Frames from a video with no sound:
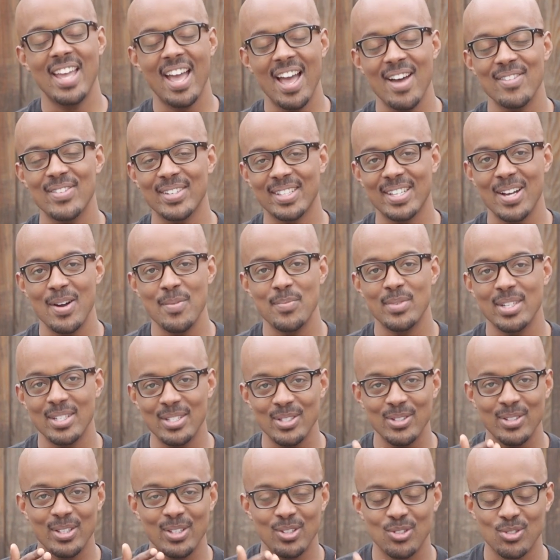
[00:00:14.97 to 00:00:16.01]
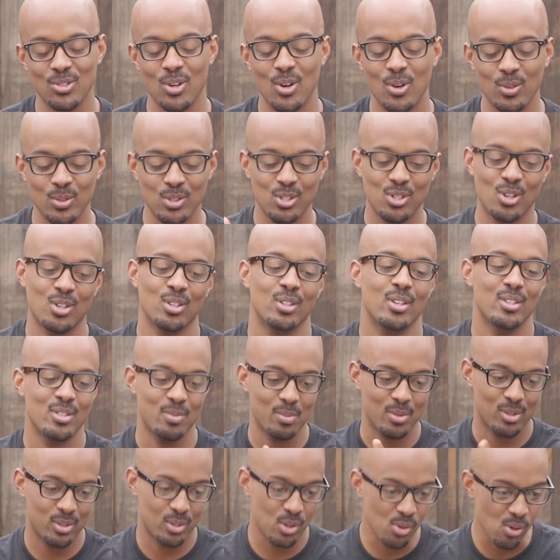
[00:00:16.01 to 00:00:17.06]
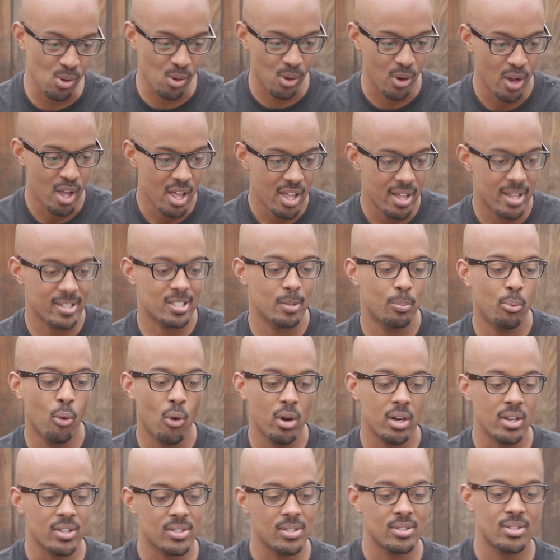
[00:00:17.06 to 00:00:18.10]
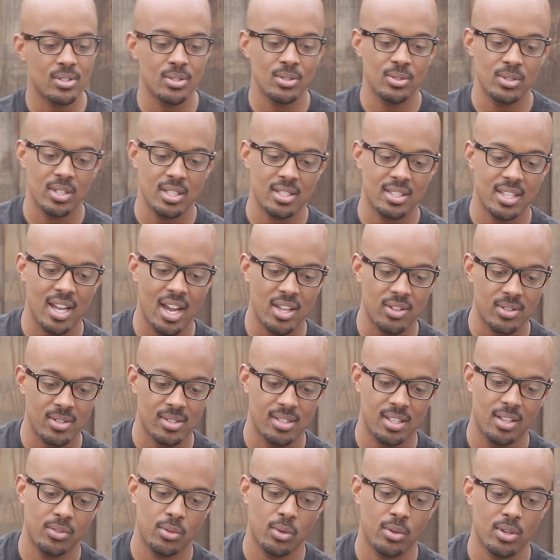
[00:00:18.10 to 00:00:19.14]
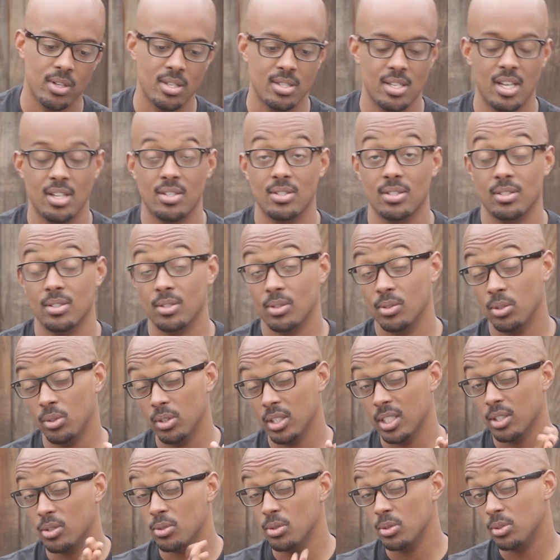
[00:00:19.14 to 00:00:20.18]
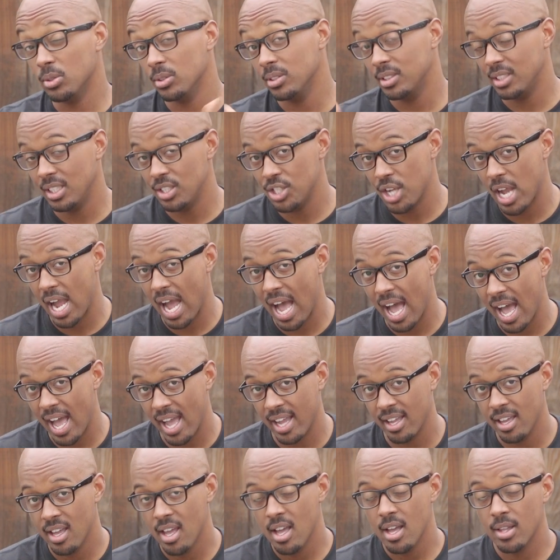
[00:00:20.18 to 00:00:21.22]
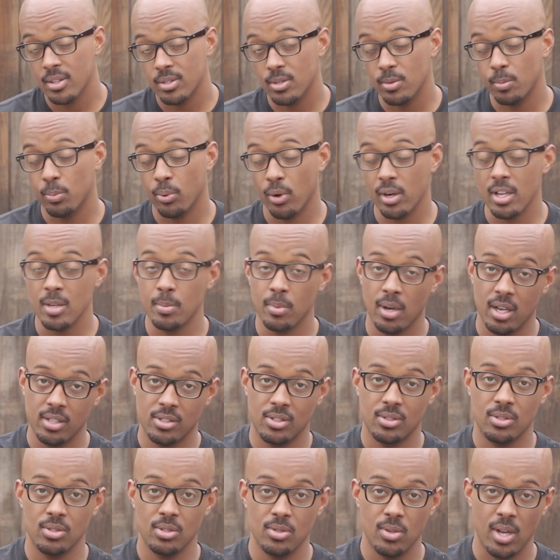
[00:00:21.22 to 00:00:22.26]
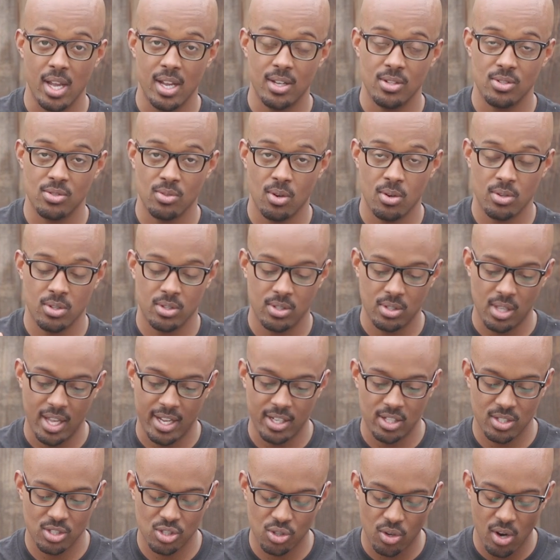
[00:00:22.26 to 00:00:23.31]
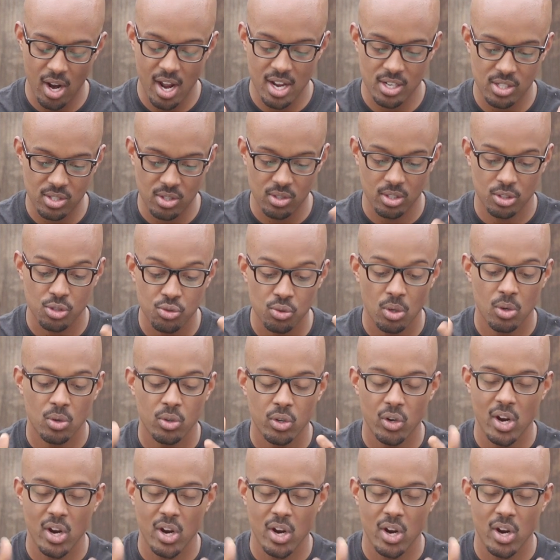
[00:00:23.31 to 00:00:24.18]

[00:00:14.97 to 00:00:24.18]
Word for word: we have a company doing drone journalism school. It's the Poynter Institute is gathering several organizations, including Google and DJI, to pretty much do a droner like trash a drone